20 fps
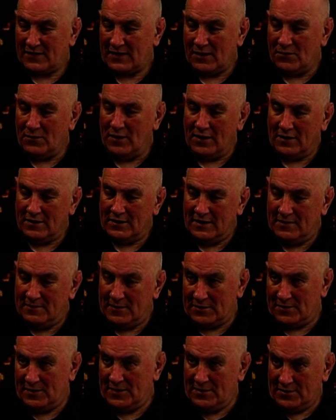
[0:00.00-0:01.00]
Well, in
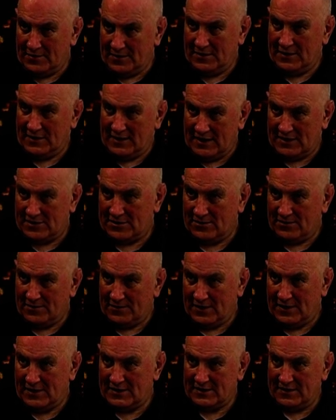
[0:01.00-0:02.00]
between your international
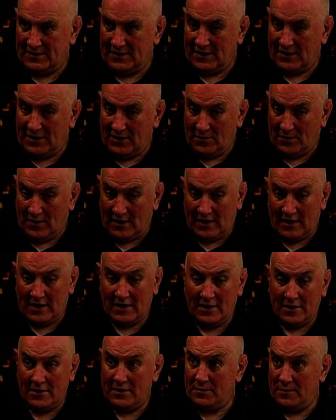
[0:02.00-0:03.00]
flights and that, you are
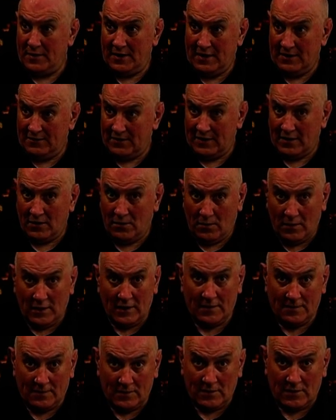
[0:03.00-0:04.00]
going to be giving a
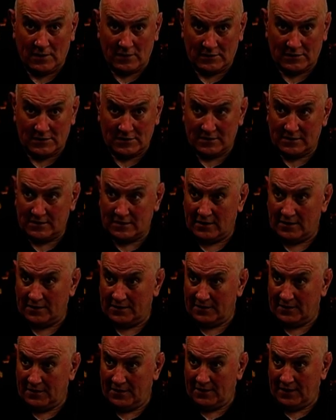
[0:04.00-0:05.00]
wonderful concert
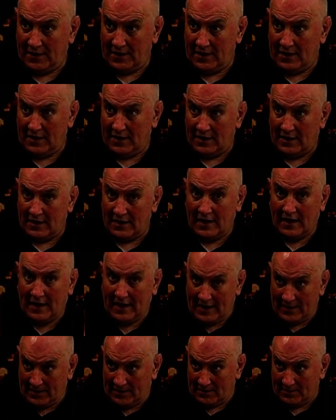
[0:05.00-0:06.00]
on the
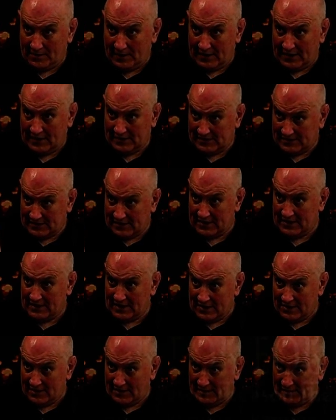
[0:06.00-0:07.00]
8th of May. It's
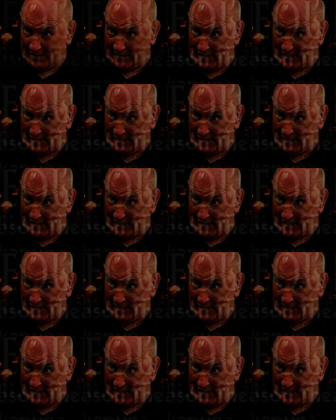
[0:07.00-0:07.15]
Saturday night,